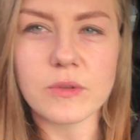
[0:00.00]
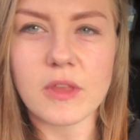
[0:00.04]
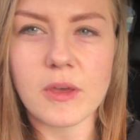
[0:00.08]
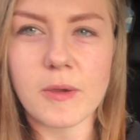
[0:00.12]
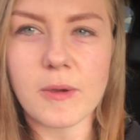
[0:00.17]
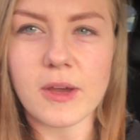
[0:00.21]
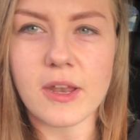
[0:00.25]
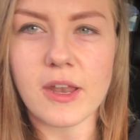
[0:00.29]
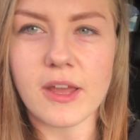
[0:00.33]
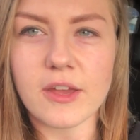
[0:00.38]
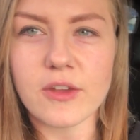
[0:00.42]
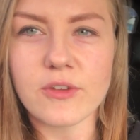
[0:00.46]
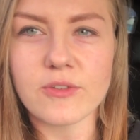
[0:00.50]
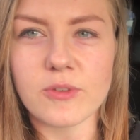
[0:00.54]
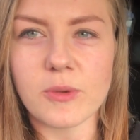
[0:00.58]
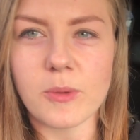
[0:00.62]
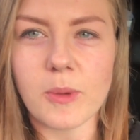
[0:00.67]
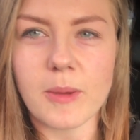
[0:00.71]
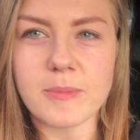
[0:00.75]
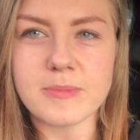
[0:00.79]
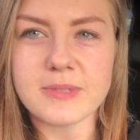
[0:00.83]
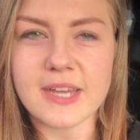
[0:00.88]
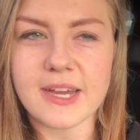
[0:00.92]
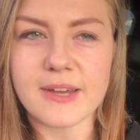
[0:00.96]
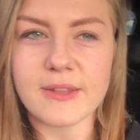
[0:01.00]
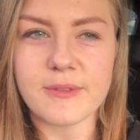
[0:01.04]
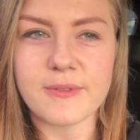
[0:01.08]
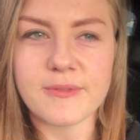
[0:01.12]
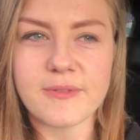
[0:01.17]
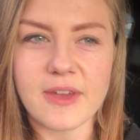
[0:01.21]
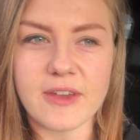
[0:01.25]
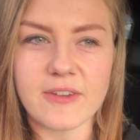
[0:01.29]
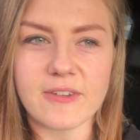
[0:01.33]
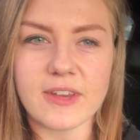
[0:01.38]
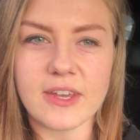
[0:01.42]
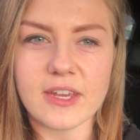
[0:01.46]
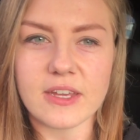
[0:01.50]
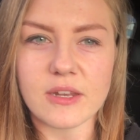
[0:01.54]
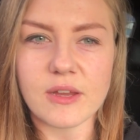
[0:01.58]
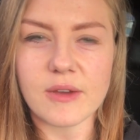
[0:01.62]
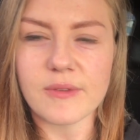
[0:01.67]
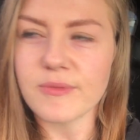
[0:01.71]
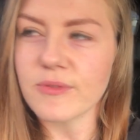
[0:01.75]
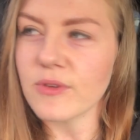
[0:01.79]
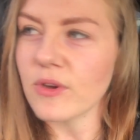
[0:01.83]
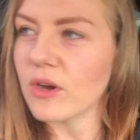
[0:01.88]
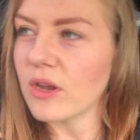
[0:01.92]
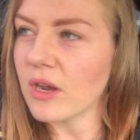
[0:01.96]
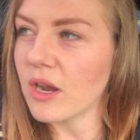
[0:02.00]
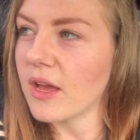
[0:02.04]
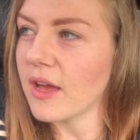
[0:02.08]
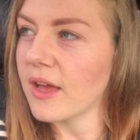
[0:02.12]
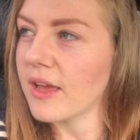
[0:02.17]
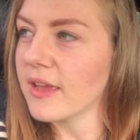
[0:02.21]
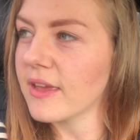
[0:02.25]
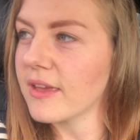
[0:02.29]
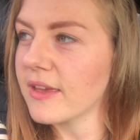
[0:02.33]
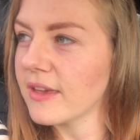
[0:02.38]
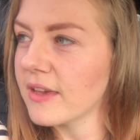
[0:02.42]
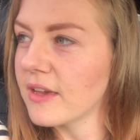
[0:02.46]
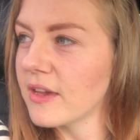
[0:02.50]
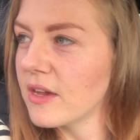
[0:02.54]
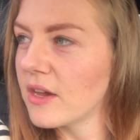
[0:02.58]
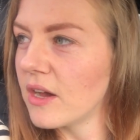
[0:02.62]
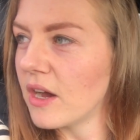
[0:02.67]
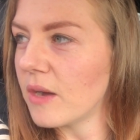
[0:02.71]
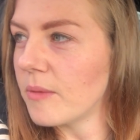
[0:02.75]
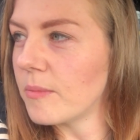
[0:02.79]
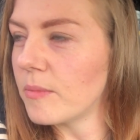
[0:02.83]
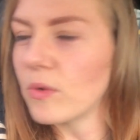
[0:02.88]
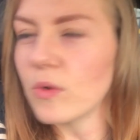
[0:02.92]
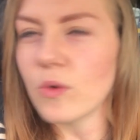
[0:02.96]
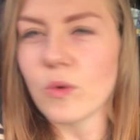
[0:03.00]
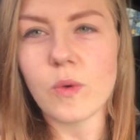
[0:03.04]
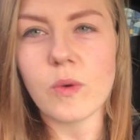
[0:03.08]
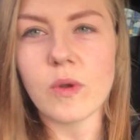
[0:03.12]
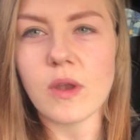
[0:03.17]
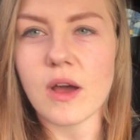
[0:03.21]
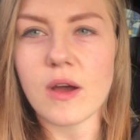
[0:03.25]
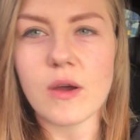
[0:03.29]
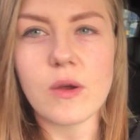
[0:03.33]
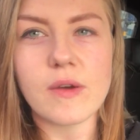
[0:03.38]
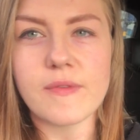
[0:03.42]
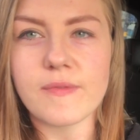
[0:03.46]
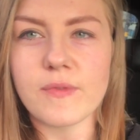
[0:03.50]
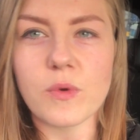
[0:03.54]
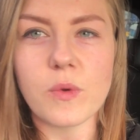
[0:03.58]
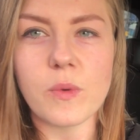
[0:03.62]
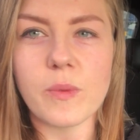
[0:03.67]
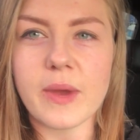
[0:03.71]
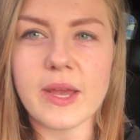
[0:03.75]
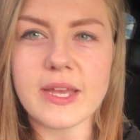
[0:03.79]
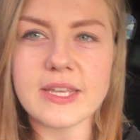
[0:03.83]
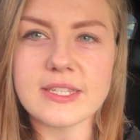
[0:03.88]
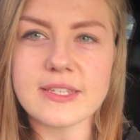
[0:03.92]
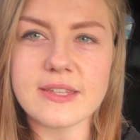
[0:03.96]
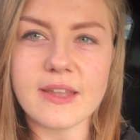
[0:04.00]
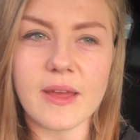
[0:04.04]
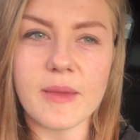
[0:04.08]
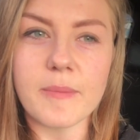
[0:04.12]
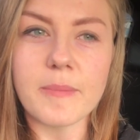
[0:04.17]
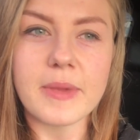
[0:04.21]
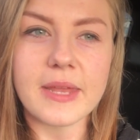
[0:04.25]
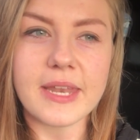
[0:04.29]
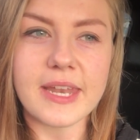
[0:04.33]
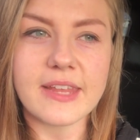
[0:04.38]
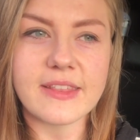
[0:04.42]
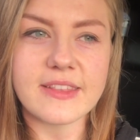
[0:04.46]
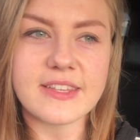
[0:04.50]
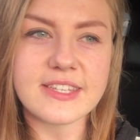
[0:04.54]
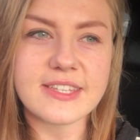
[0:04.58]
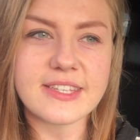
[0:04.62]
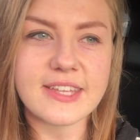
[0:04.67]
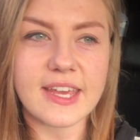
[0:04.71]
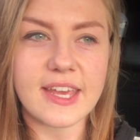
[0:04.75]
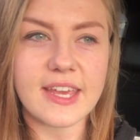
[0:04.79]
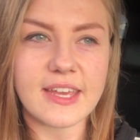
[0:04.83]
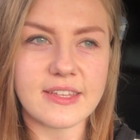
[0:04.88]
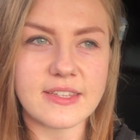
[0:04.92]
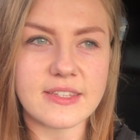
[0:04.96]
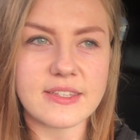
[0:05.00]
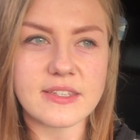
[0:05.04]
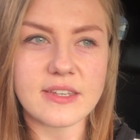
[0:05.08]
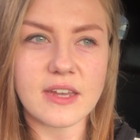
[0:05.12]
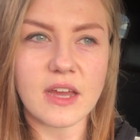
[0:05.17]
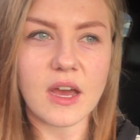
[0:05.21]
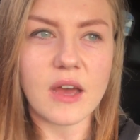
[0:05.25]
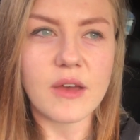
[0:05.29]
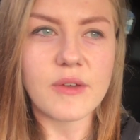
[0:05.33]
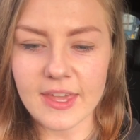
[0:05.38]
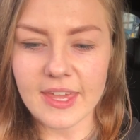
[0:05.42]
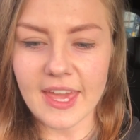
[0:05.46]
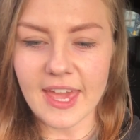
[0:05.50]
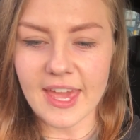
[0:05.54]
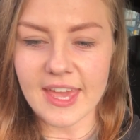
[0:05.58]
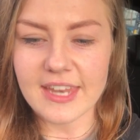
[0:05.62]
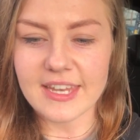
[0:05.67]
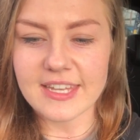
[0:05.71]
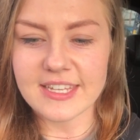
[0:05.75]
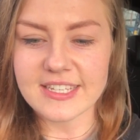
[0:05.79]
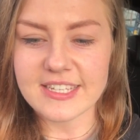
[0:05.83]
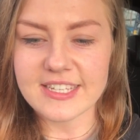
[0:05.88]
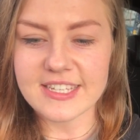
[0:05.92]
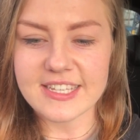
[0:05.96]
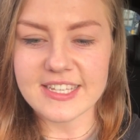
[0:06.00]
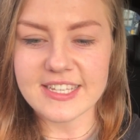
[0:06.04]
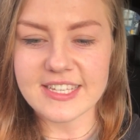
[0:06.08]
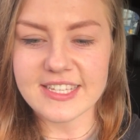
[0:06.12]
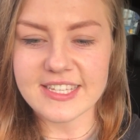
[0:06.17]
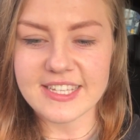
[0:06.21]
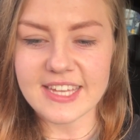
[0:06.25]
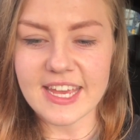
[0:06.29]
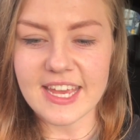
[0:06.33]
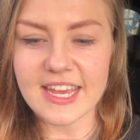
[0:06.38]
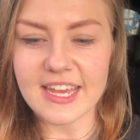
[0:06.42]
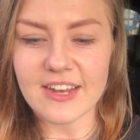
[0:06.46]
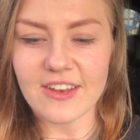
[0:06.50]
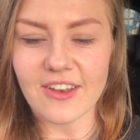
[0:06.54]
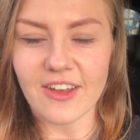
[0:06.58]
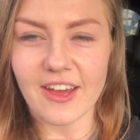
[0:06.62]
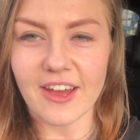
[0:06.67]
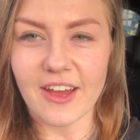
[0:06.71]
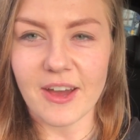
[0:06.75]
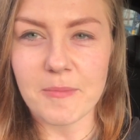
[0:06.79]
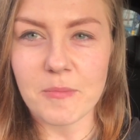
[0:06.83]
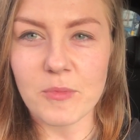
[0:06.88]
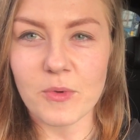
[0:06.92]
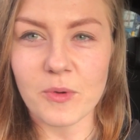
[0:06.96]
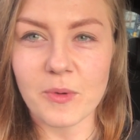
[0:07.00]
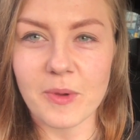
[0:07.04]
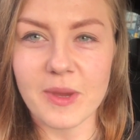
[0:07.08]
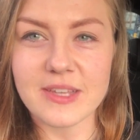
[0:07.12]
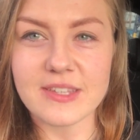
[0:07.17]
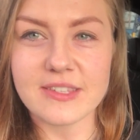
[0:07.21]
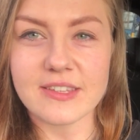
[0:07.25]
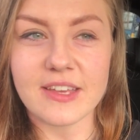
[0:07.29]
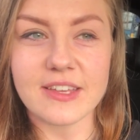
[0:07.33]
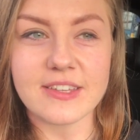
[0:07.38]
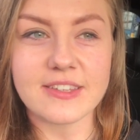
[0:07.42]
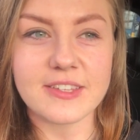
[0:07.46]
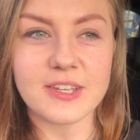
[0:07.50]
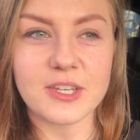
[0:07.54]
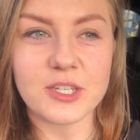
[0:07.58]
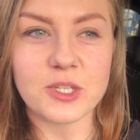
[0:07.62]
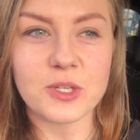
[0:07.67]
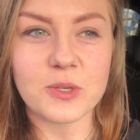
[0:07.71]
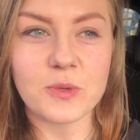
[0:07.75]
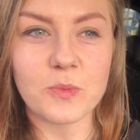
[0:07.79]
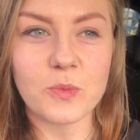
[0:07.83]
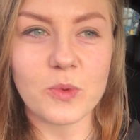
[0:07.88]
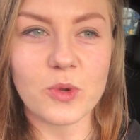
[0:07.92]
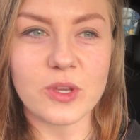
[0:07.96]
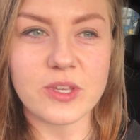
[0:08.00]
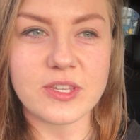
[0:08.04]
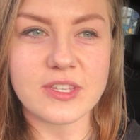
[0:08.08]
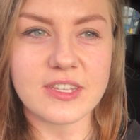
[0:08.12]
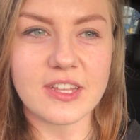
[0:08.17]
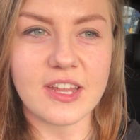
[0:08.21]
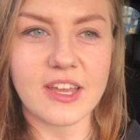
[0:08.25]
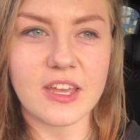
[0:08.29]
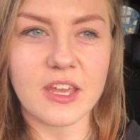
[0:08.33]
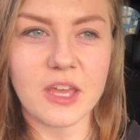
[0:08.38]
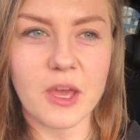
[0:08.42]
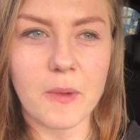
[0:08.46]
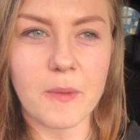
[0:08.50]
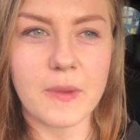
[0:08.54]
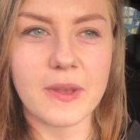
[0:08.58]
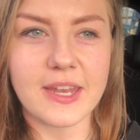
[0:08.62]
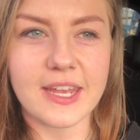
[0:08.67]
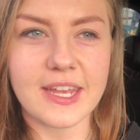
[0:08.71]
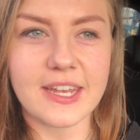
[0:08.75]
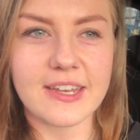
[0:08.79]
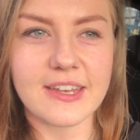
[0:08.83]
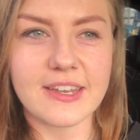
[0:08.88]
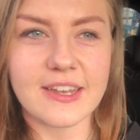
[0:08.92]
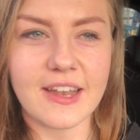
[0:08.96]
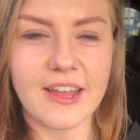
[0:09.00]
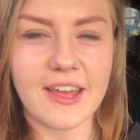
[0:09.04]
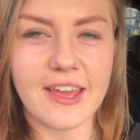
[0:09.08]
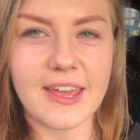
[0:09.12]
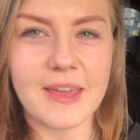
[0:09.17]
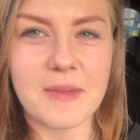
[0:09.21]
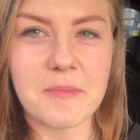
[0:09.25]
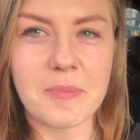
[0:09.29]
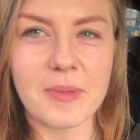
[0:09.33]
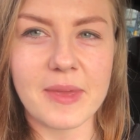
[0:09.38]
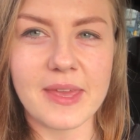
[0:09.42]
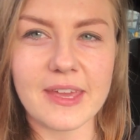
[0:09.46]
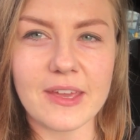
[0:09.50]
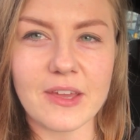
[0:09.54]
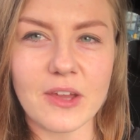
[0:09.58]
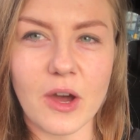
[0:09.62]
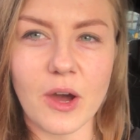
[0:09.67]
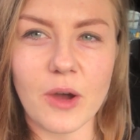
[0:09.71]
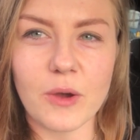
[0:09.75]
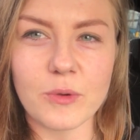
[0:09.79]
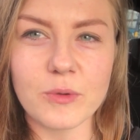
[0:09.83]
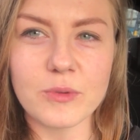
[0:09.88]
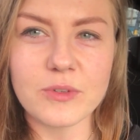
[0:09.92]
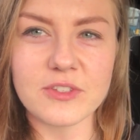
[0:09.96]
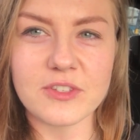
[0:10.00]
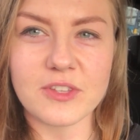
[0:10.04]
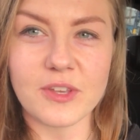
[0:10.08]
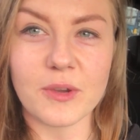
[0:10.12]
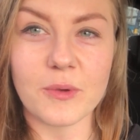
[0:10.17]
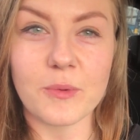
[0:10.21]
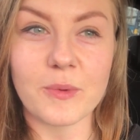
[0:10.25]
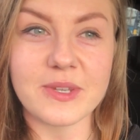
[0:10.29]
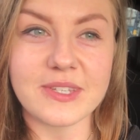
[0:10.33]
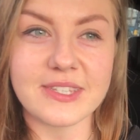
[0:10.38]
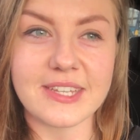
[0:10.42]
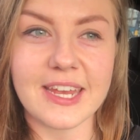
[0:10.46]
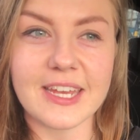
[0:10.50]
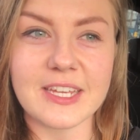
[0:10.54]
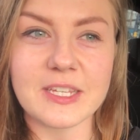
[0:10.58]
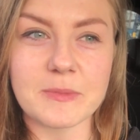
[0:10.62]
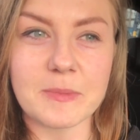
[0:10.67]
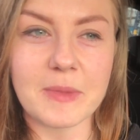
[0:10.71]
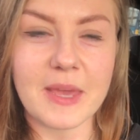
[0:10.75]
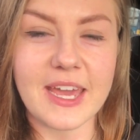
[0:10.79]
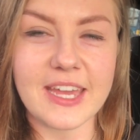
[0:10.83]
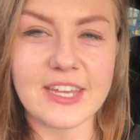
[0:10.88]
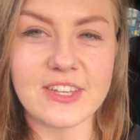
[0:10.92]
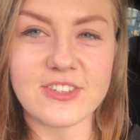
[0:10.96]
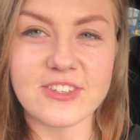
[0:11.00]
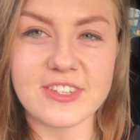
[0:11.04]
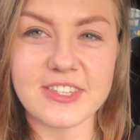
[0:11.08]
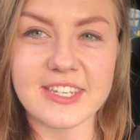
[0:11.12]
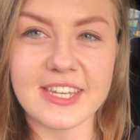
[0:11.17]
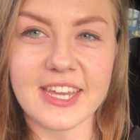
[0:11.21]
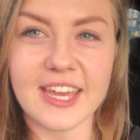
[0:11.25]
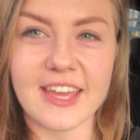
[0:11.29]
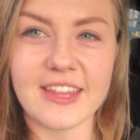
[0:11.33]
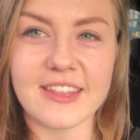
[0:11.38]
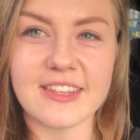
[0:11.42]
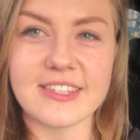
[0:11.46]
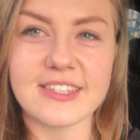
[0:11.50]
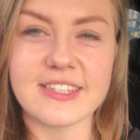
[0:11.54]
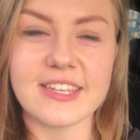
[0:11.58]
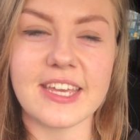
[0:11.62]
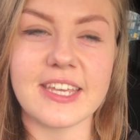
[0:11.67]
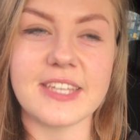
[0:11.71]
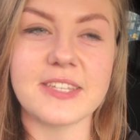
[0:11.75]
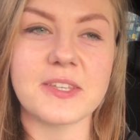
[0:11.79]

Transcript: Though I grew up down the ferry and I've got I've always been in the sea and stuff. Getting into the sea, I'm always such a wuss, going in and it being cold. So it always takes me ages to get in the sea.